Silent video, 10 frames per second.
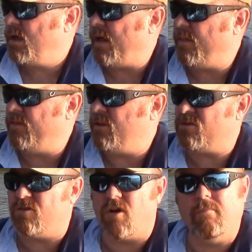And then this
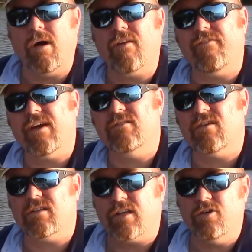is our modified
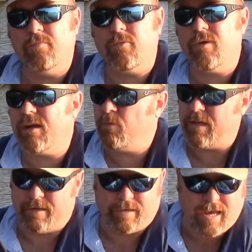Sante Cooper rig. We
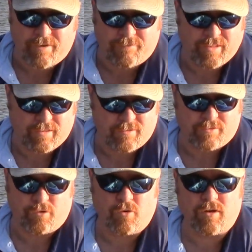did not invent this,
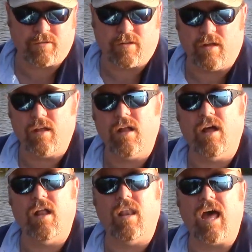of course.
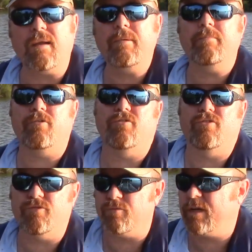A lot of people use
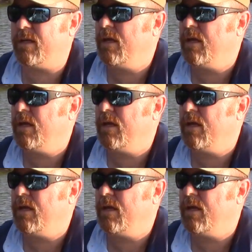this rig.